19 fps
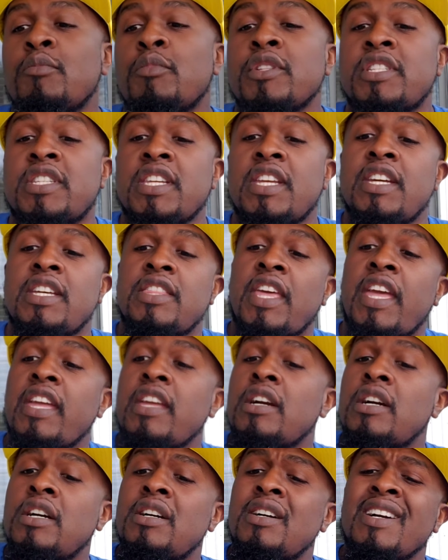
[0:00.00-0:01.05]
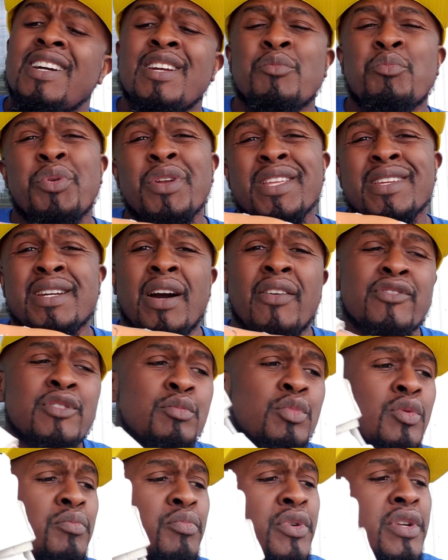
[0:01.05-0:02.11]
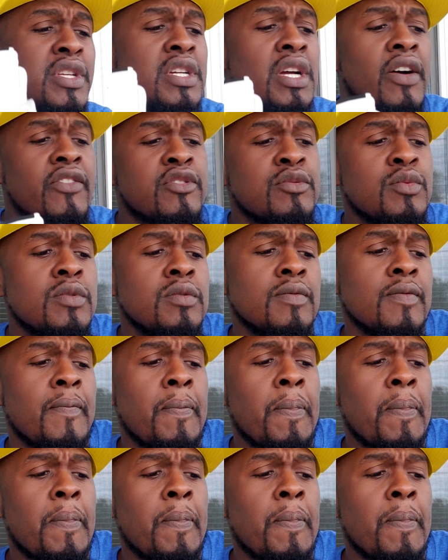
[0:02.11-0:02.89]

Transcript: But yeah, they are uh, pretty comfortable, pretty comfortable.